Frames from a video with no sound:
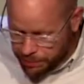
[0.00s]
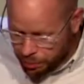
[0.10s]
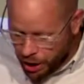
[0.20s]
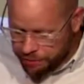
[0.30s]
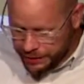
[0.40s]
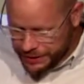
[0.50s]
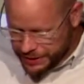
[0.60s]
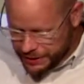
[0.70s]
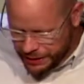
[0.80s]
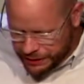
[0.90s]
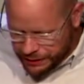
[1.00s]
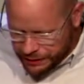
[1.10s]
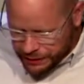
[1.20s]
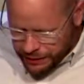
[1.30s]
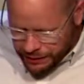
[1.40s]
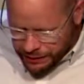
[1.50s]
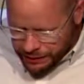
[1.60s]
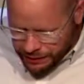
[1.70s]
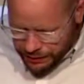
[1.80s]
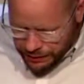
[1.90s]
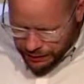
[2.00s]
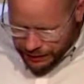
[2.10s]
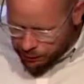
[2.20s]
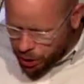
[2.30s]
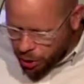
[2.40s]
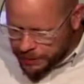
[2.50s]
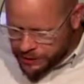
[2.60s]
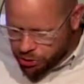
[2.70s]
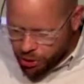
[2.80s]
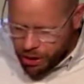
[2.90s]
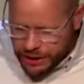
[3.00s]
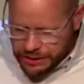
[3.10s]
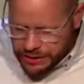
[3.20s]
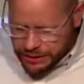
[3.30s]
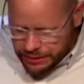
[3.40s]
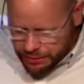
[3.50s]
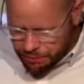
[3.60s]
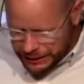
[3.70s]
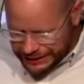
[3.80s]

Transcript: in the prophets, and they will all be taught by